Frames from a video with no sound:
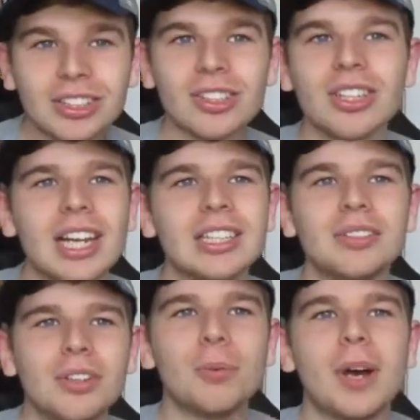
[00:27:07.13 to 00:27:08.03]
to God, I
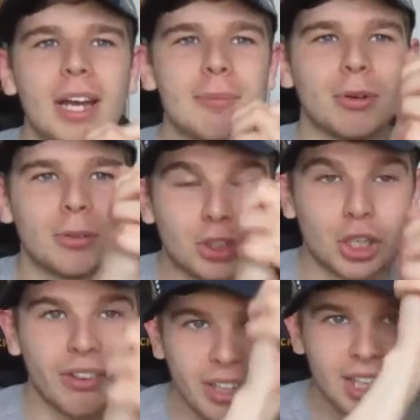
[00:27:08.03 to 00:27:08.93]
don't know why, but
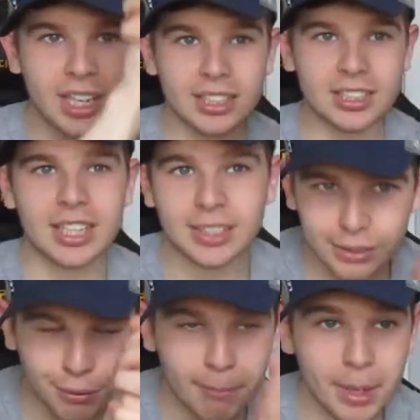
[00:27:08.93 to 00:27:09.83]
during that
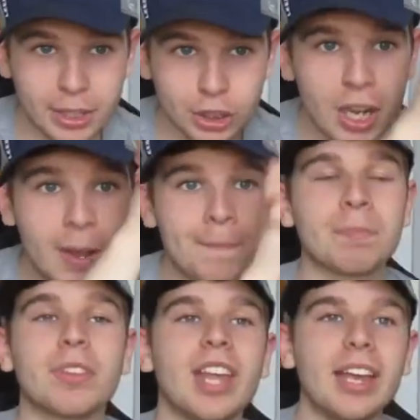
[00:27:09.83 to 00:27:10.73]
6th match,
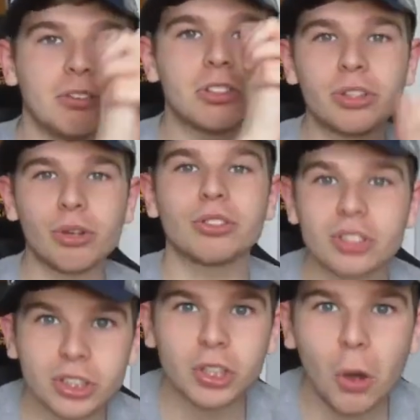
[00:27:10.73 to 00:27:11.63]
they just looked
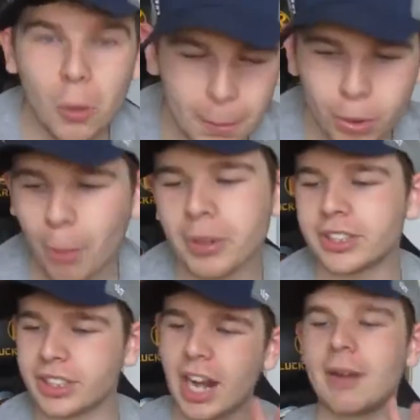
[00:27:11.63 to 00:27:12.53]
so
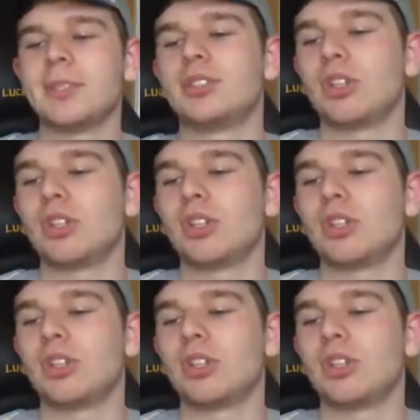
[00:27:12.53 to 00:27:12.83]
promising. James